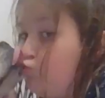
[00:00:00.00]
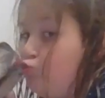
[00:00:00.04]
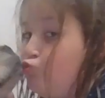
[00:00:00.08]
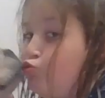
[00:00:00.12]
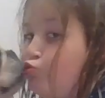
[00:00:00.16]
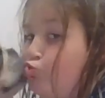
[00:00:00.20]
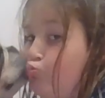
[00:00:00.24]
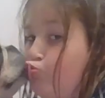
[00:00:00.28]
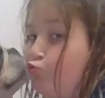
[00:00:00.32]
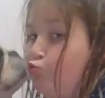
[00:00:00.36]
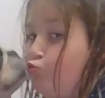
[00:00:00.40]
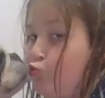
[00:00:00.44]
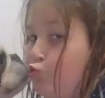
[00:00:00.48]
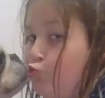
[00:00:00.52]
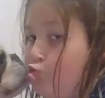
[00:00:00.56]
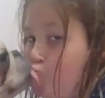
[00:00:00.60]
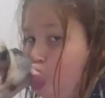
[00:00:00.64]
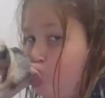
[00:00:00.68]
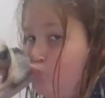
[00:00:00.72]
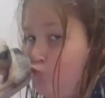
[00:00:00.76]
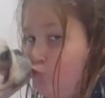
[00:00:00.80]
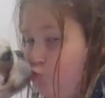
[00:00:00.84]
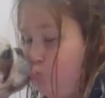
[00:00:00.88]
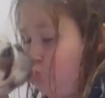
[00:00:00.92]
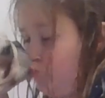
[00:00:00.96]

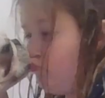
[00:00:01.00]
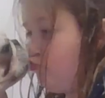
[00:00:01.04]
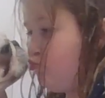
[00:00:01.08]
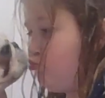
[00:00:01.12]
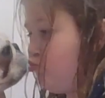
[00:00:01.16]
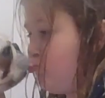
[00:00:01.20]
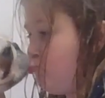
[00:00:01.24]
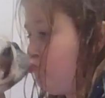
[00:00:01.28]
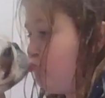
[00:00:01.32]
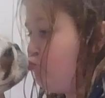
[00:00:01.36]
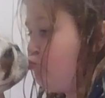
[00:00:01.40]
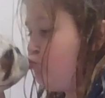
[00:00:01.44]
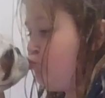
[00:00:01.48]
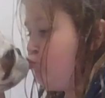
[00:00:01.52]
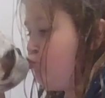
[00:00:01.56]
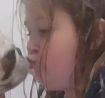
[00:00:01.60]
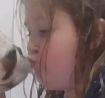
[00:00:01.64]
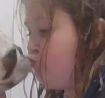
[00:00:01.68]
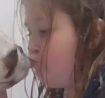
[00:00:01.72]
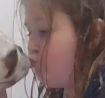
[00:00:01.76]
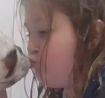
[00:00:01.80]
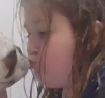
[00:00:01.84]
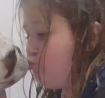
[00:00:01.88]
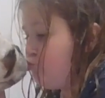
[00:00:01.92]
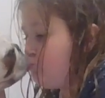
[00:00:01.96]

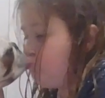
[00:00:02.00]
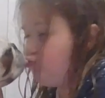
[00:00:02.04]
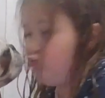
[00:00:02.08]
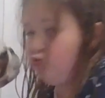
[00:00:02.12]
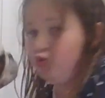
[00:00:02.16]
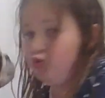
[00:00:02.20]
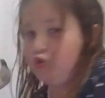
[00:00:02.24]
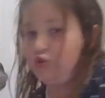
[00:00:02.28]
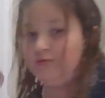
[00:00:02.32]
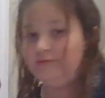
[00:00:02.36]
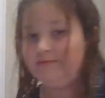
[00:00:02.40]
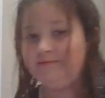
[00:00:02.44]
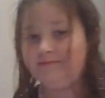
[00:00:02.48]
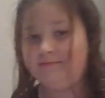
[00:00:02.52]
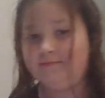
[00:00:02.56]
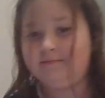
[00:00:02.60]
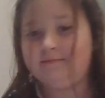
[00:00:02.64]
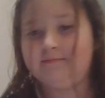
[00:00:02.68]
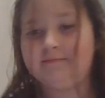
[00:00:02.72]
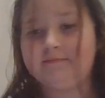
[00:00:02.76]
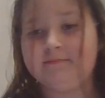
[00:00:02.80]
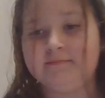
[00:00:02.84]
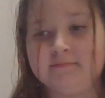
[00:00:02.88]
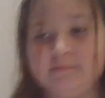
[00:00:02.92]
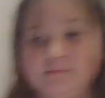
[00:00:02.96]

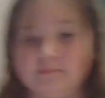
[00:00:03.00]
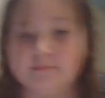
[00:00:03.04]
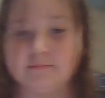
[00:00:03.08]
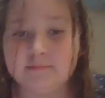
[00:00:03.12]
Nobody speaks.